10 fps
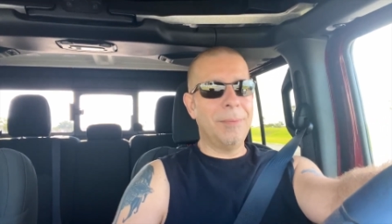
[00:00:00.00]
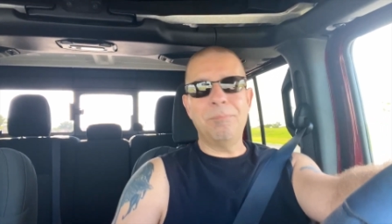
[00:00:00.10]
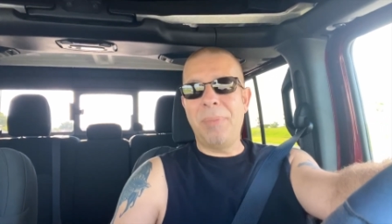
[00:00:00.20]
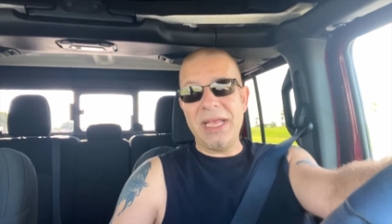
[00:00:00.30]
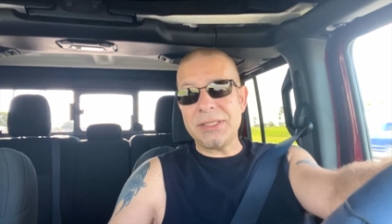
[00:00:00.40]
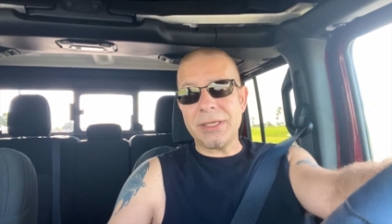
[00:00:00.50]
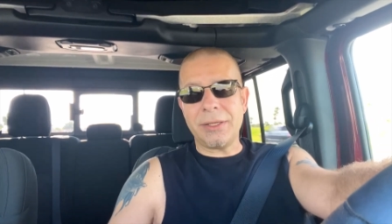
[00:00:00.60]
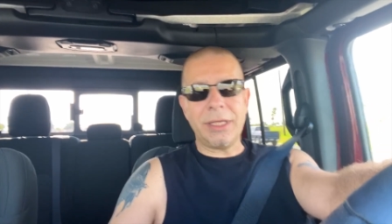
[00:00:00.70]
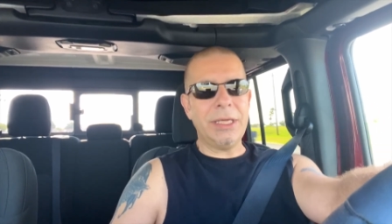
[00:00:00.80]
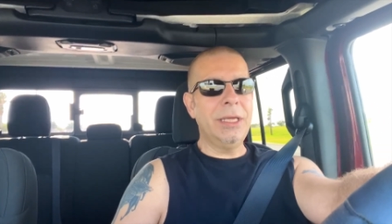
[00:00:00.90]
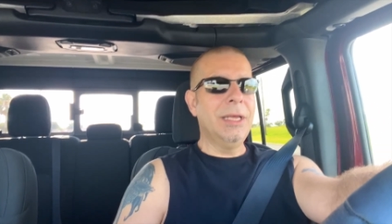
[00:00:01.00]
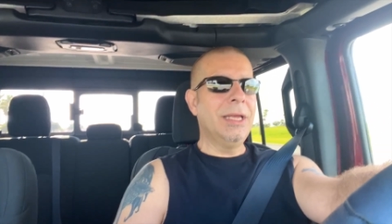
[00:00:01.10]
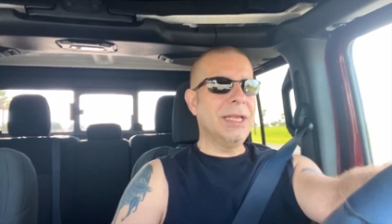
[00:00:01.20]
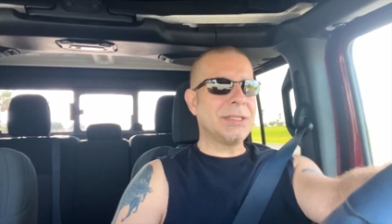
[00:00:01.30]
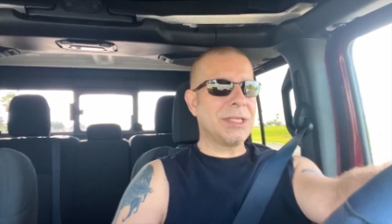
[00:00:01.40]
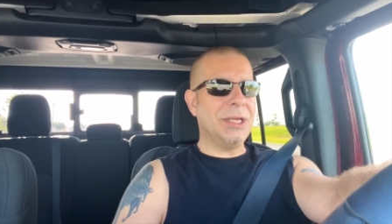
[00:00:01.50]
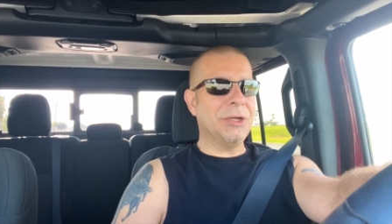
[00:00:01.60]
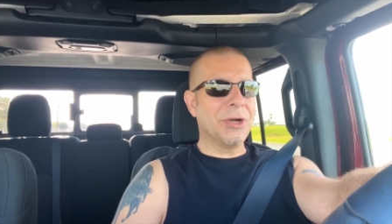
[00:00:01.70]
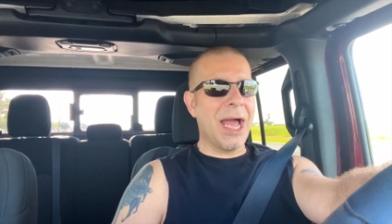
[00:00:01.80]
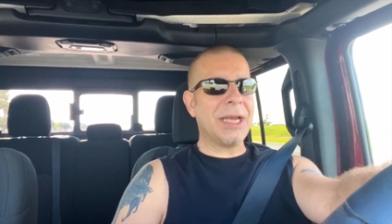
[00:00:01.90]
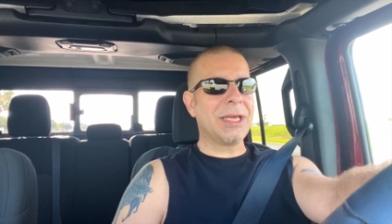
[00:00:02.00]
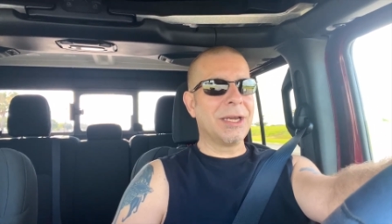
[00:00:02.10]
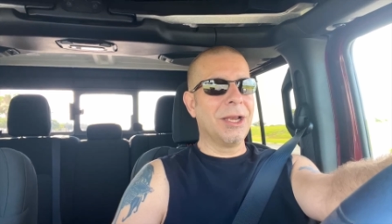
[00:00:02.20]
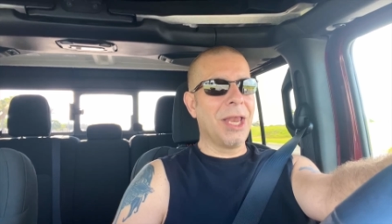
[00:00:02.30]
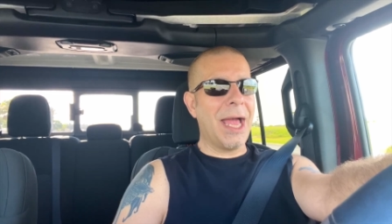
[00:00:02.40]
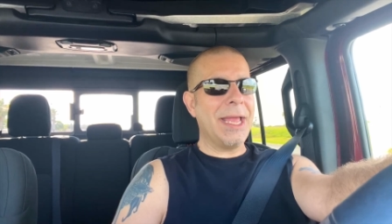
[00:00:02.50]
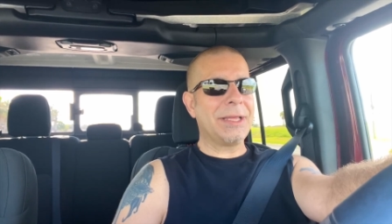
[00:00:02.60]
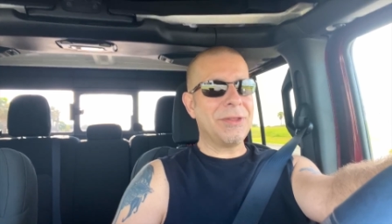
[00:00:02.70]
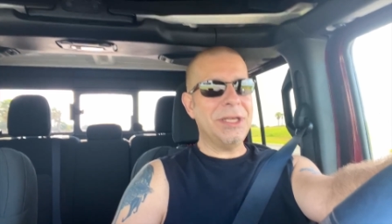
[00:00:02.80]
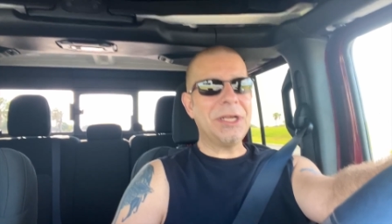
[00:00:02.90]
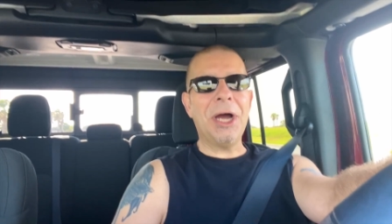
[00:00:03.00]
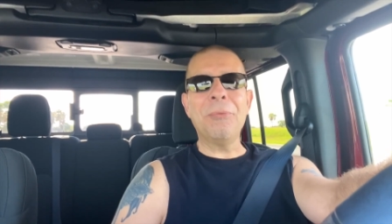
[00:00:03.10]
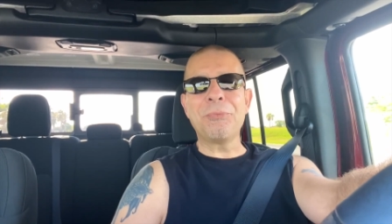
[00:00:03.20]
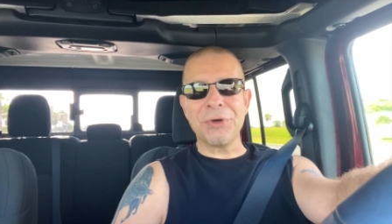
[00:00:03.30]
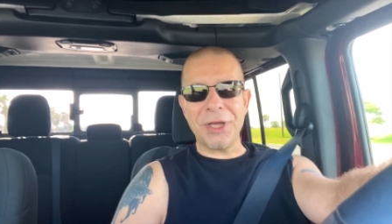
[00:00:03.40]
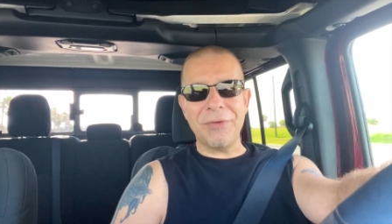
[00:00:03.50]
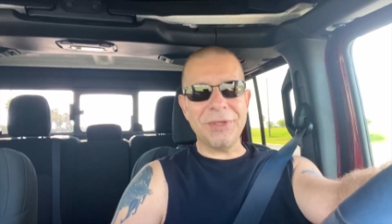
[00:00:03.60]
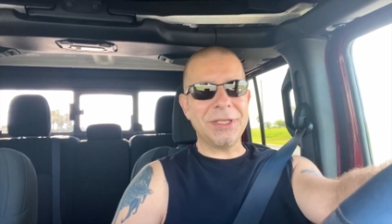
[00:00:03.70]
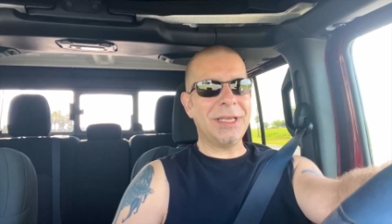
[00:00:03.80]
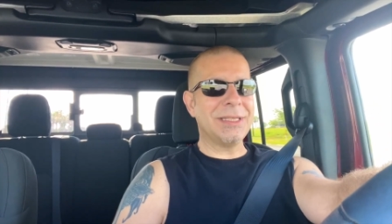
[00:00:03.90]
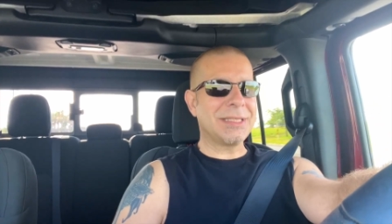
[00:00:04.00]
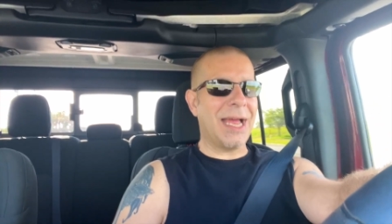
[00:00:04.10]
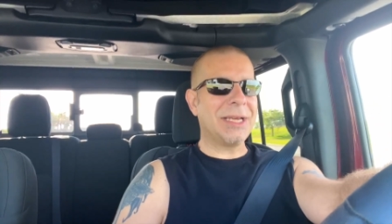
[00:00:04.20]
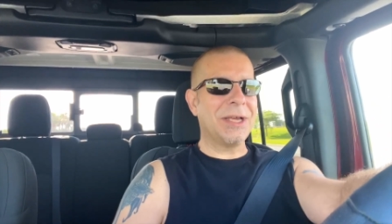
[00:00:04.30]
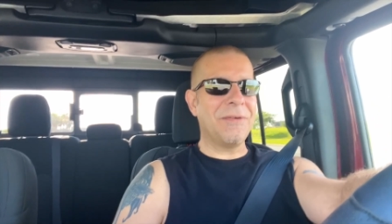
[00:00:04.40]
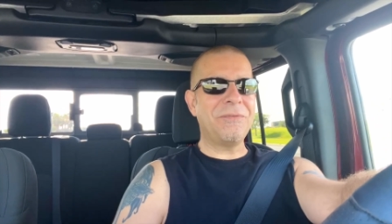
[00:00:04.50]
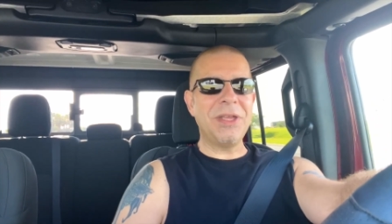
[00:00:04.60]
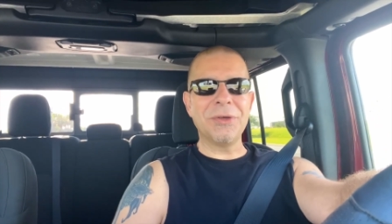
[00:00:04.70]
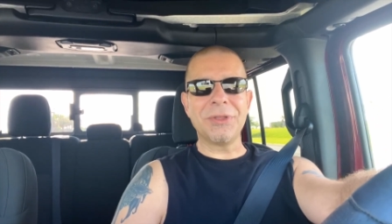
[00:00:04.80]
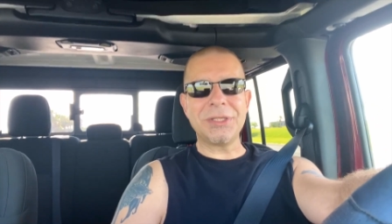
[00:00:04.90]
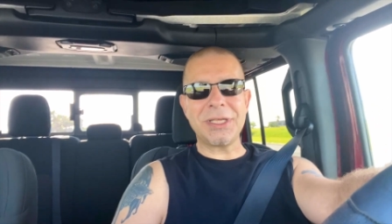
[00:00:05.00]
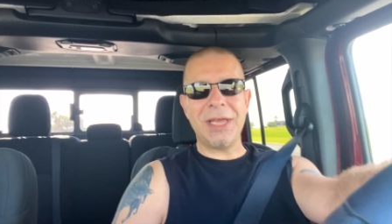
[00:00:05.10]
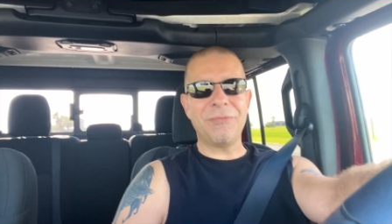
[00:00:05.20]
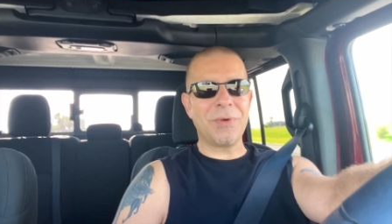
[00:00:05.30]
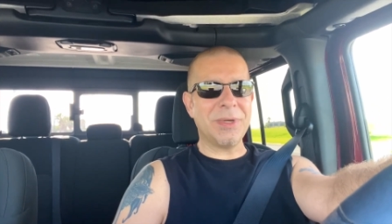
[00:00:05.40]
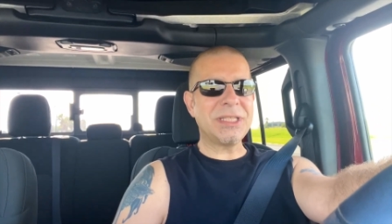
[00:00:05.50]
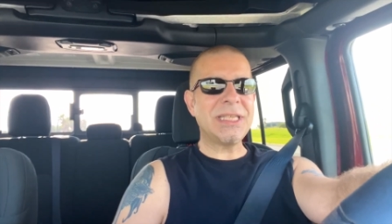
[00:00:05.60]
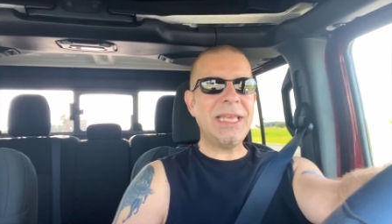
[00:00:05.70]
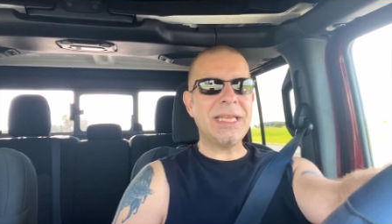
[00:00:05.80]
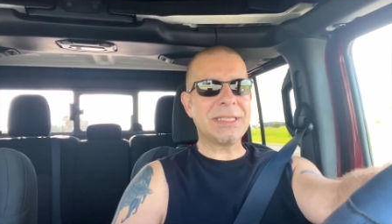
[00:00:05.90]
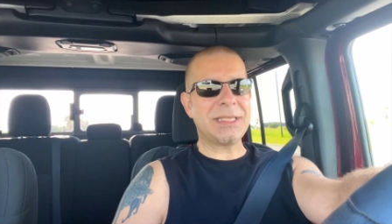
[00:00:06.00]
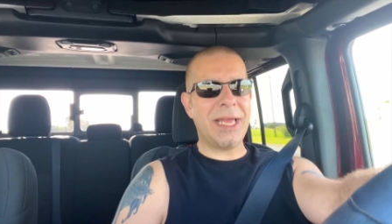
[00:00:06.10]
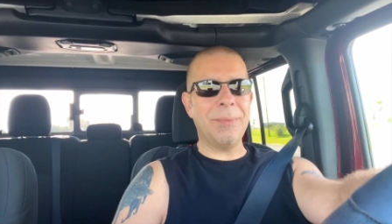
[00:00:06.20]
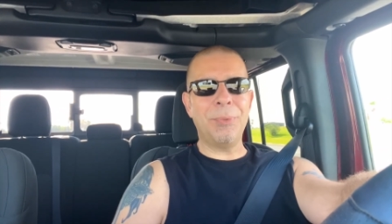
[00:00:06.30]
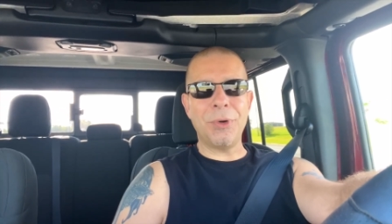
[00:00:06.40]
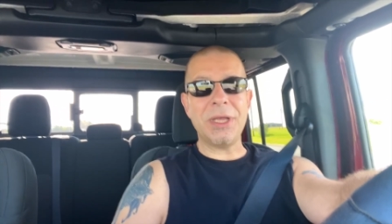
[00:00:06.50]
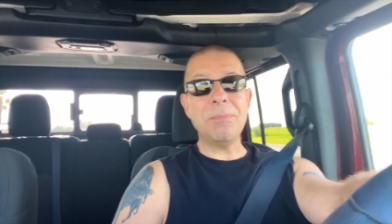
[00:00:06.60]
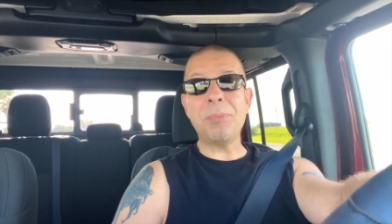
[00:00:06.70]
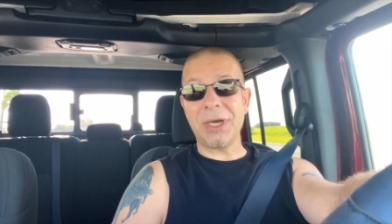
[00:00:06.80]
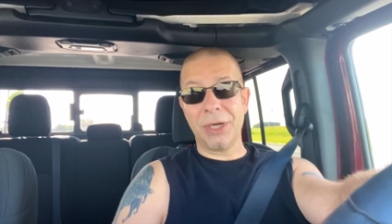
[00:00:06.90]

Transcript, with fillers: basically, is that you're not going to like the comfort of it. It's not going to feel the same from a seating standpoint, but it